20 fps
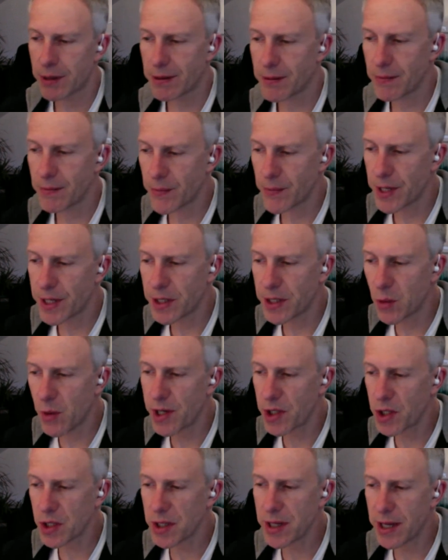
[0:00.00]
this
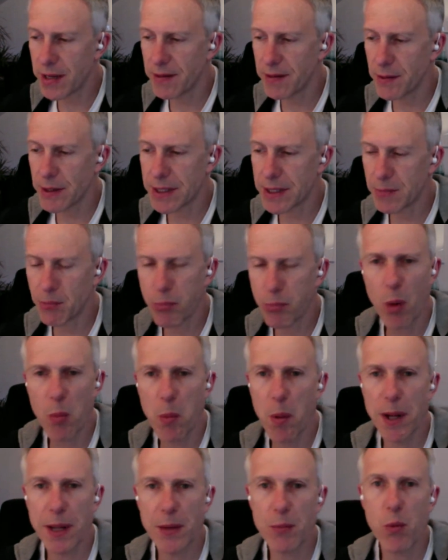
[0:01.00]
question here is
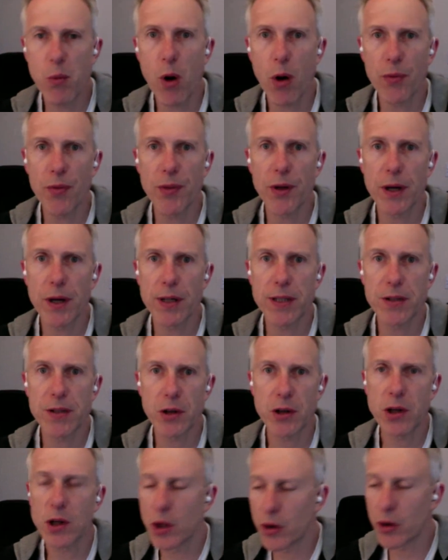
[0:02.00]
probably one that is on
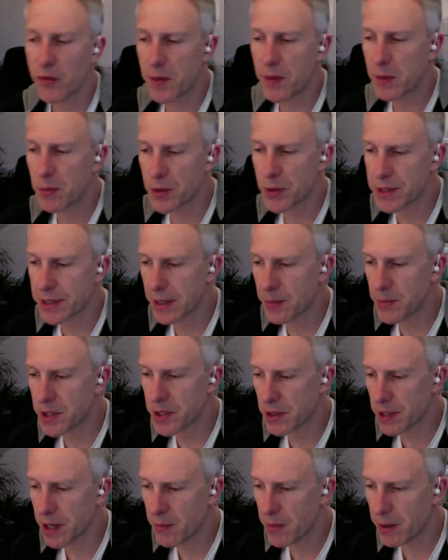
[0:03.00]
a lot of people's lips. So
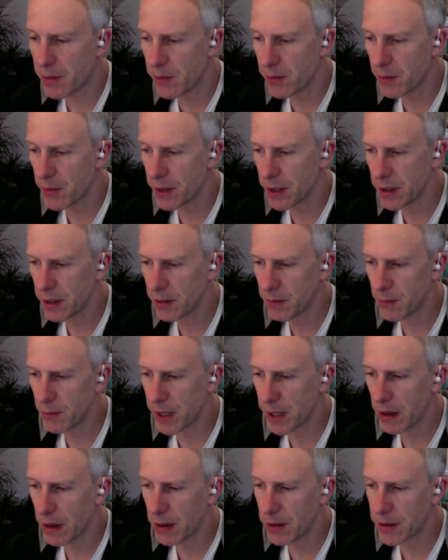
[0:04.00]
let me
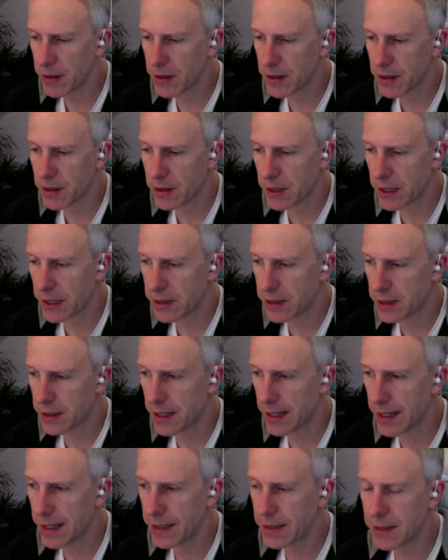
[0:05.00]
ask it,
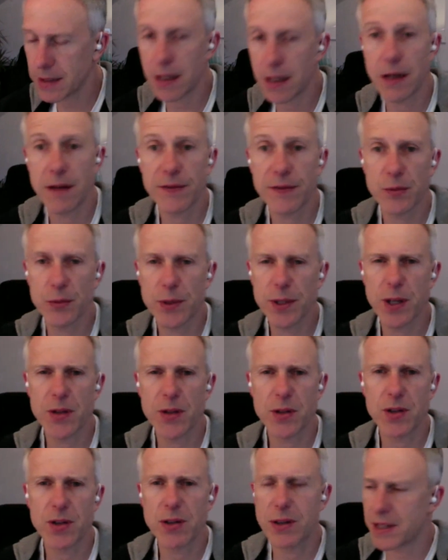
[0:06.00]
and afterwards I
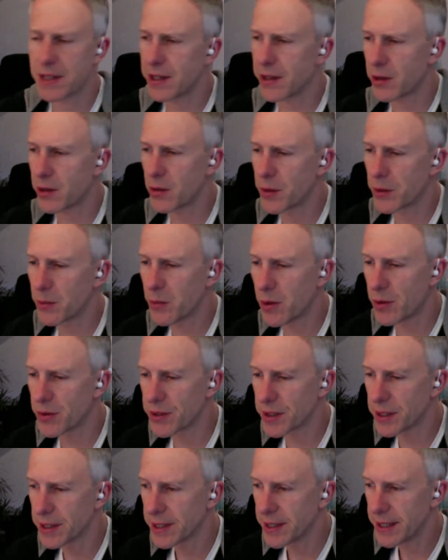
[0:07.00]
should try and tell you who it
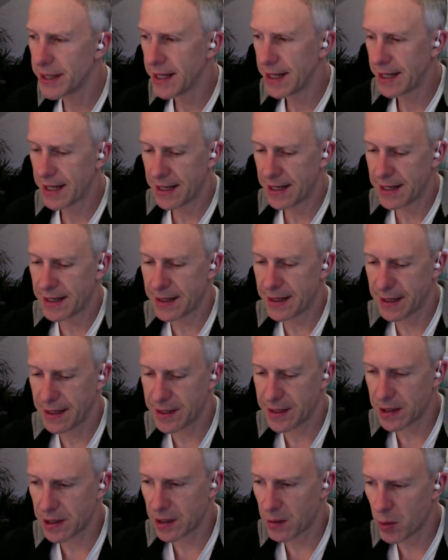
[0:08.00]
was.
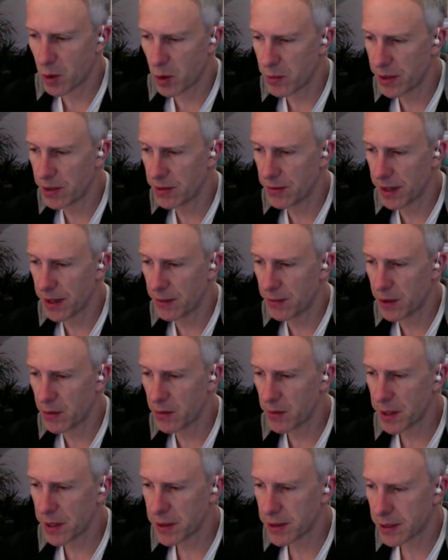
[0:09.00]
Yes, I can probably do that. Hold
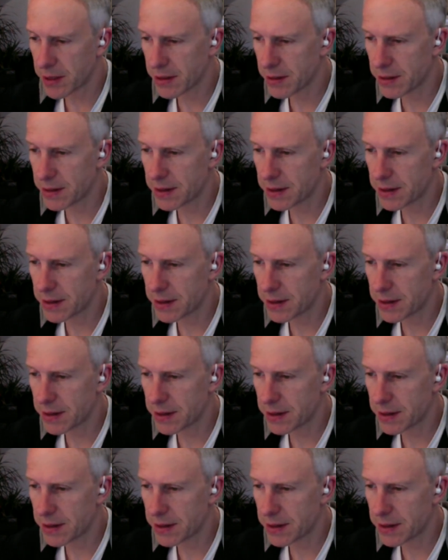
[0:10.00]
me a second.